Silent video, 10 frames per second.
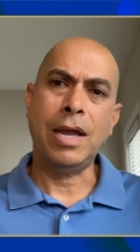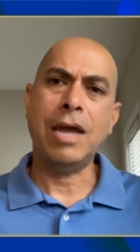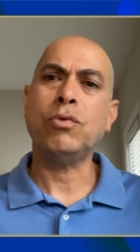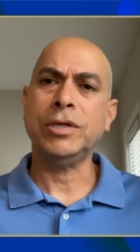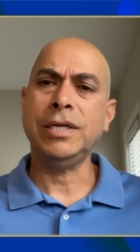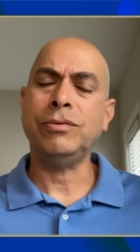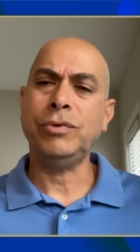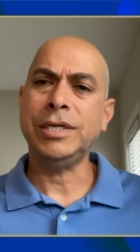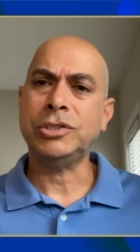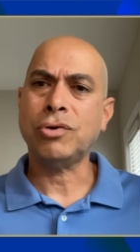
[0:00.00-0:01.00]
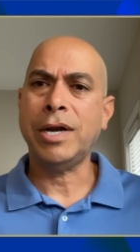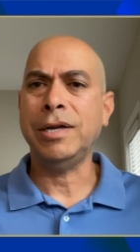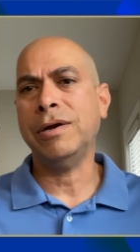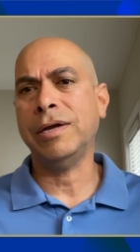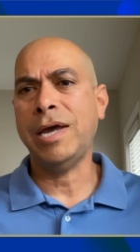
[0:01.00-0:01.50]
and we get
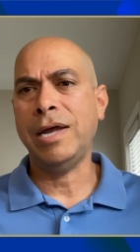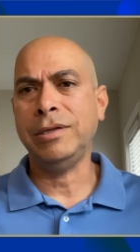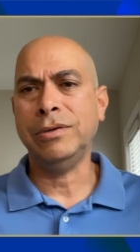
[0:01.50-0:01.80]
training on that.